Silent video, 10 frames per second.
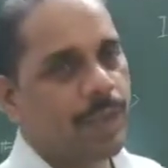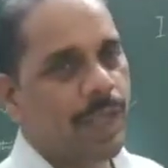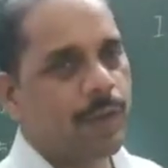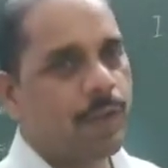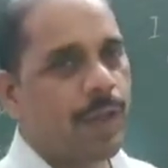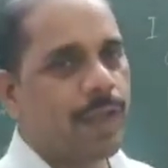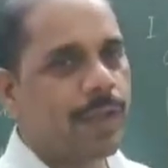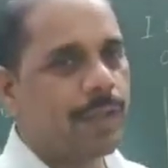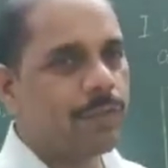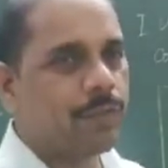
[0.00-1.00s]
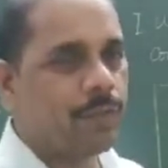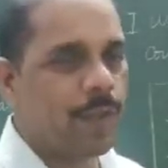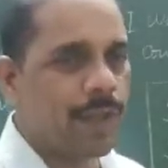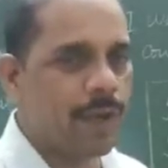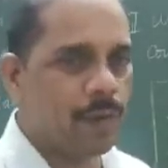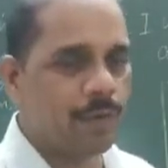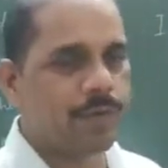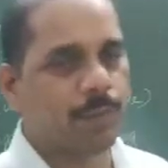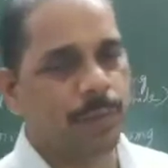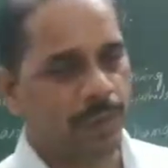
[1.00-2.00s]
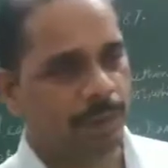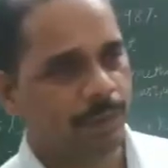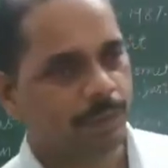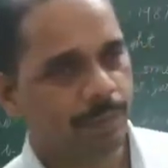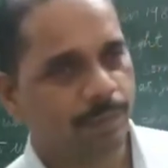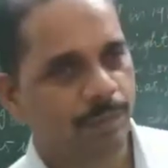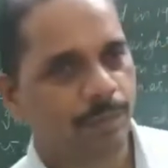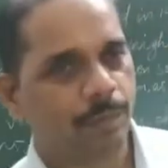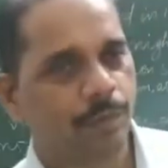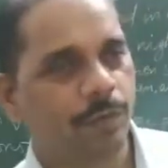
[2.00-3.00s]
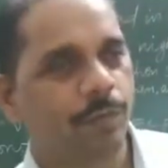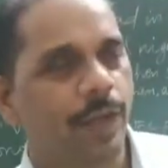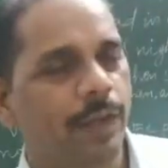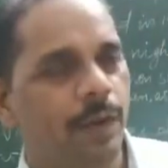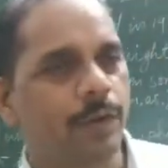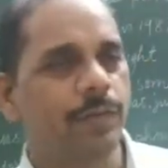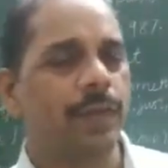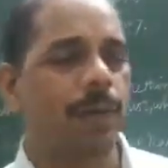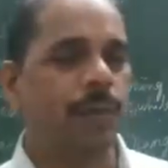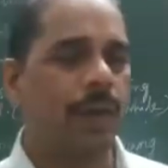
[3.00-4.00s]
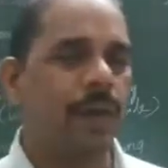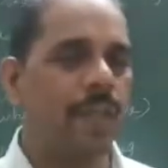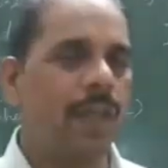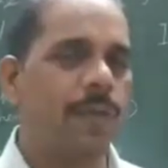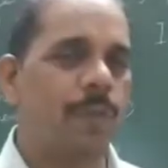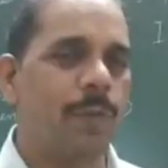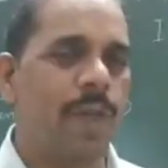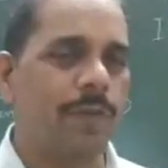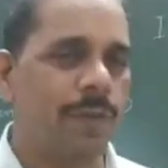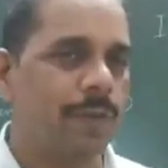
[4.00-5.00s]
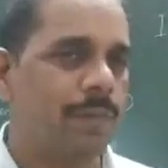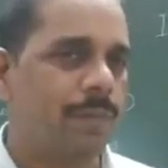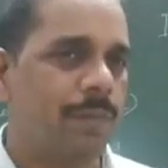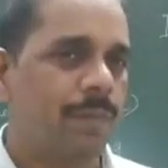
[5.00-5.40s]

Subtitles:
Enquiry is to find out something. To find out certain information